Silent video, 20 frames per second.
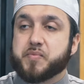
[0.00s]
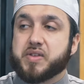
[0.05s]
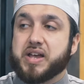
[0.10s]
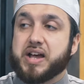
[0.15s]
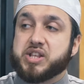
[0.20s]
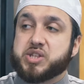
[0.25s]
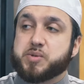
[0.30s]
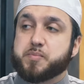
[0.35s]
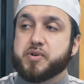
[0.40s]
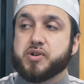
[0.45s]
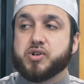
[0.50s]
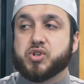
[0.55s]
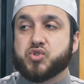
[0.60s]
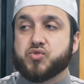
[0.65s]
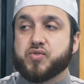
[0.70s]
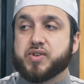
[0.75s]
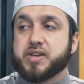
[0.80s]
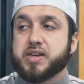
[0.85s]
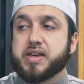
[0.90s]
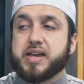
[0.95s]
and
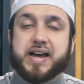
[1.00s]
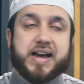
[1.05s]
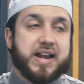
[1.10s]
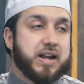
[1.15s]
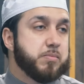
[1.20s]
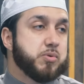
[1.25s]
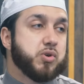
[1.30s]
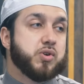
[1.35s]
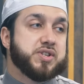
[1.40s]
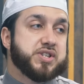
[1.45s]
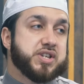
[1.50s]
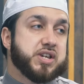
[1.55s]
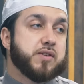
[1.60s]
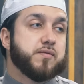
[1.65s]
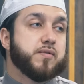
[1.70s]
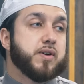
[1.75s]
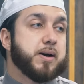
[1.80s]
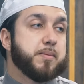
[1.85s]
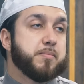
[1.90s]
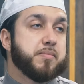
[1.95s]
spiritually, and I'm going to
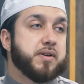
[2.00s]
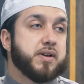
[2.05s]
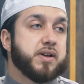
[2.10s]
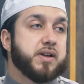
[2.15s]
give up.